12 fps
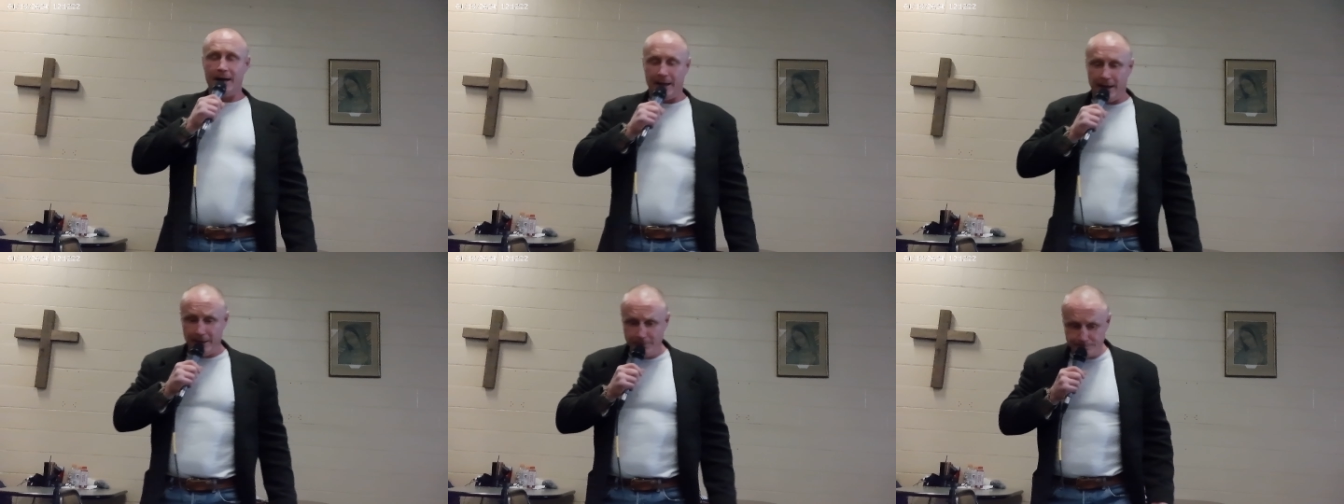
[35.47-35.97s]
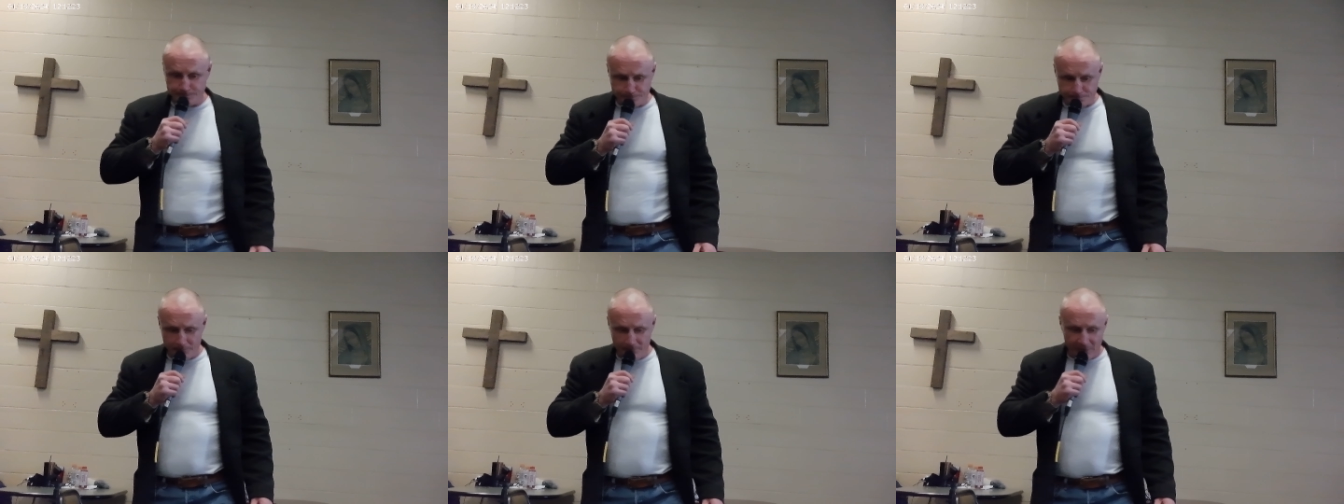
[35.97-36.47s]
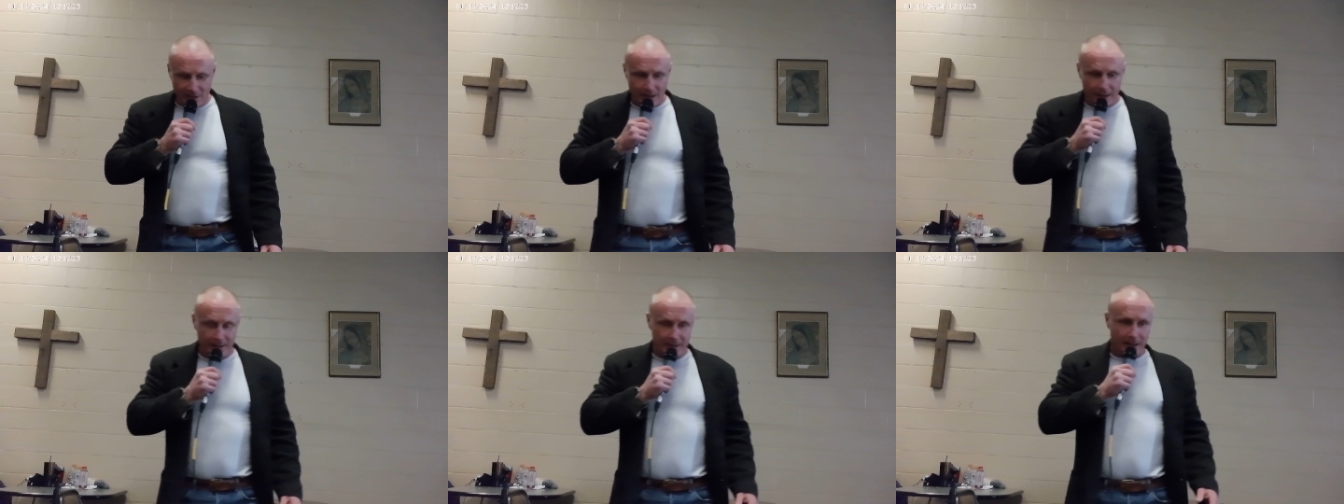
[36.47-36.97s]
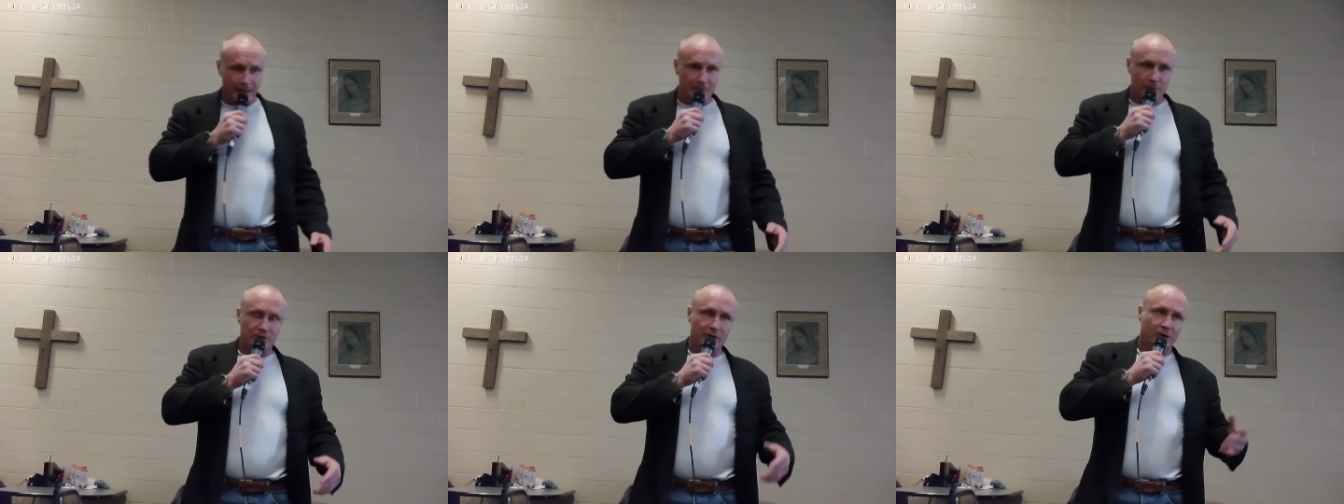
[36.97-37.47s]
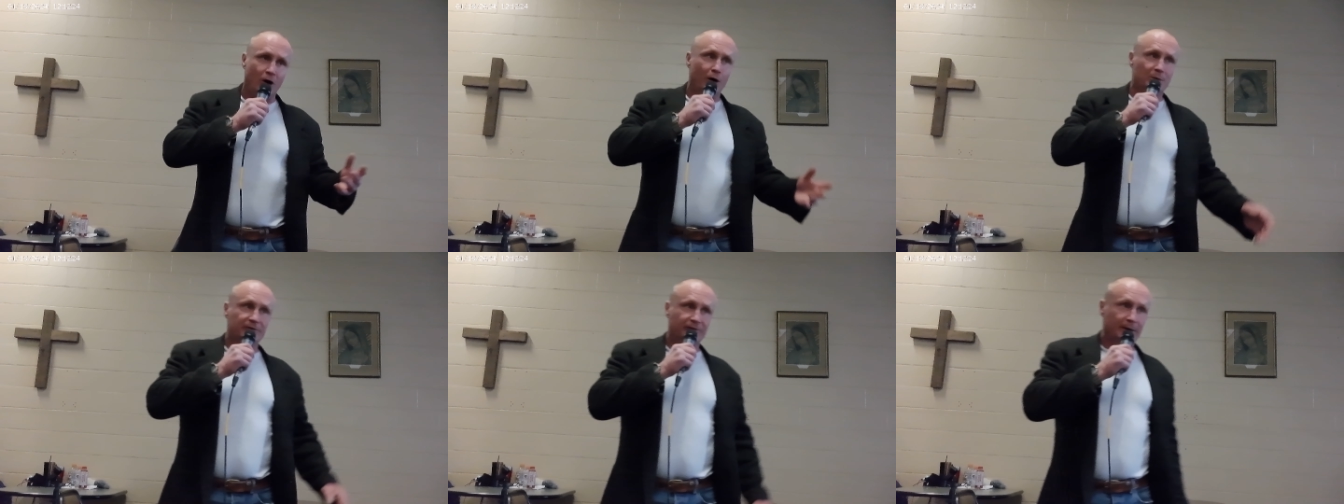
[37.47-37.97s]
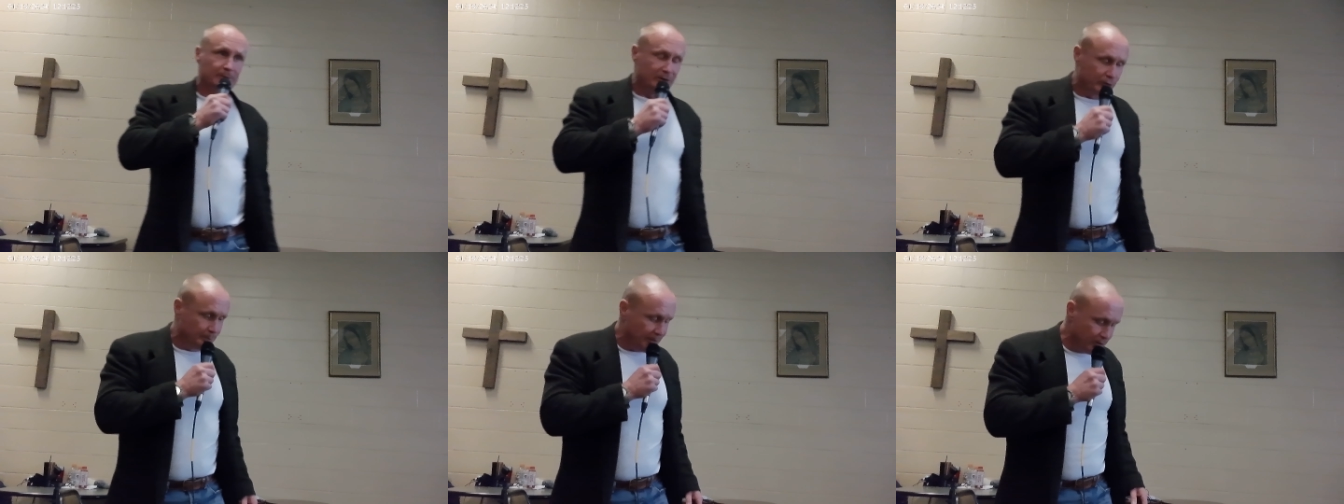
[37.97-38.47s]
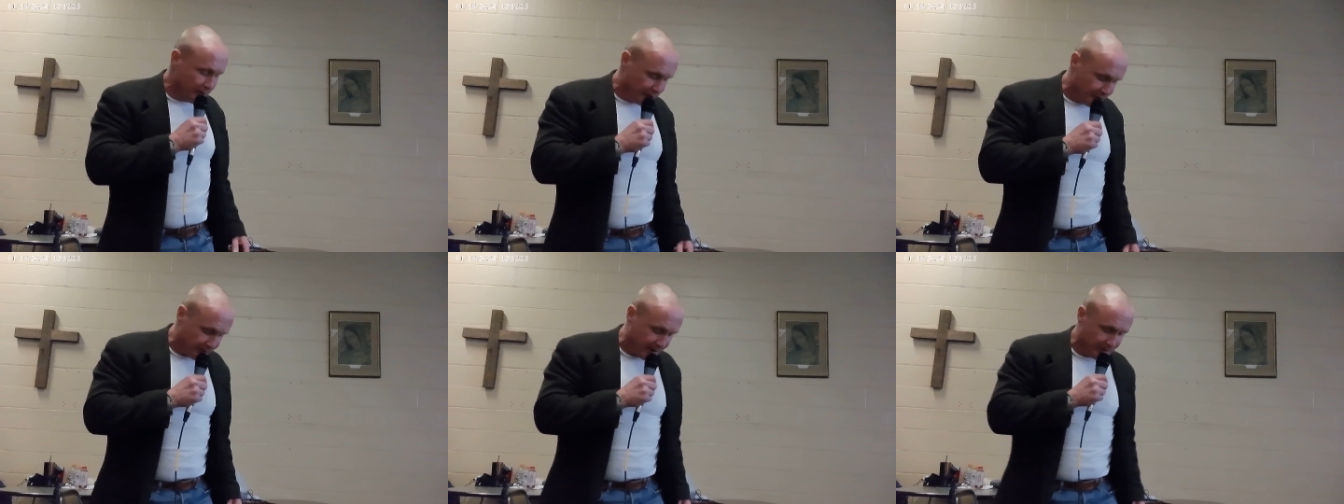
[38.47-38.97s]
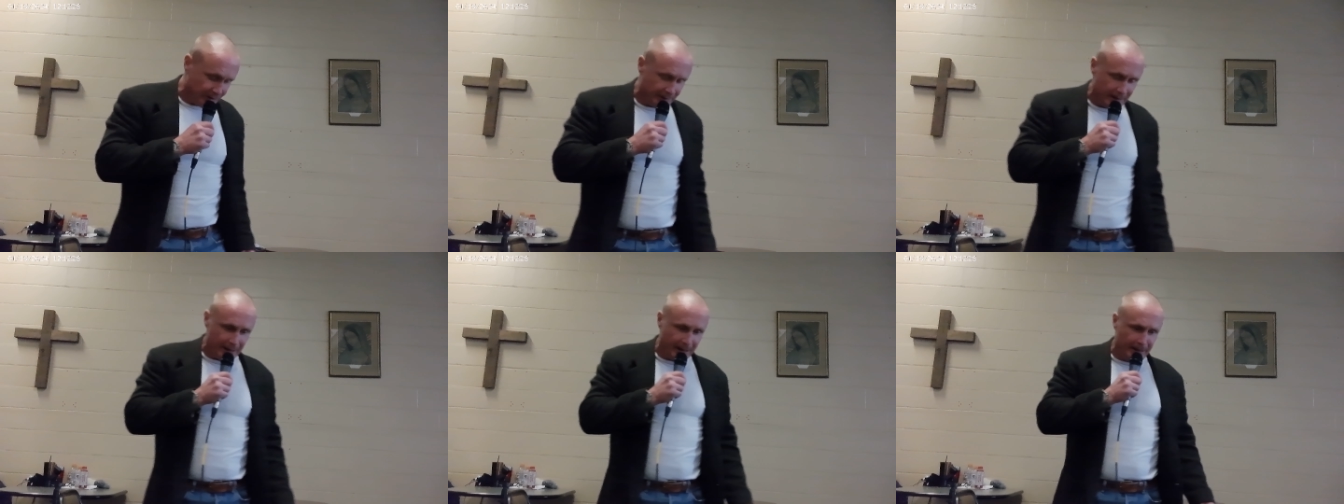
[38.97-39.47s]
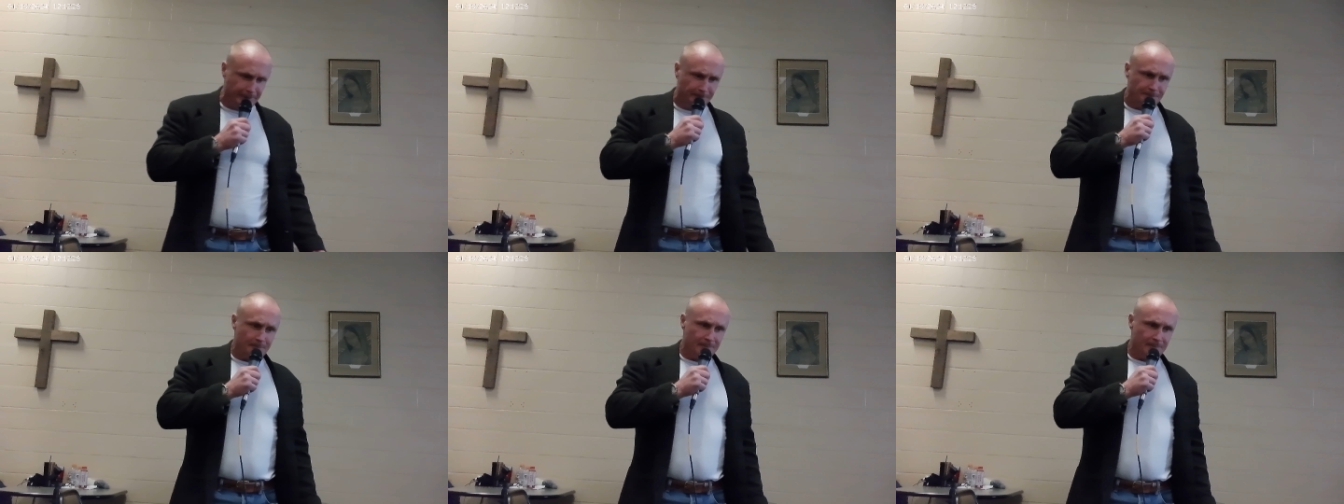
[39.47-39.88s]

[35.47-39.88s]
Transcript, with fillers: And and uh, it was a Colbert family, beautiful family, and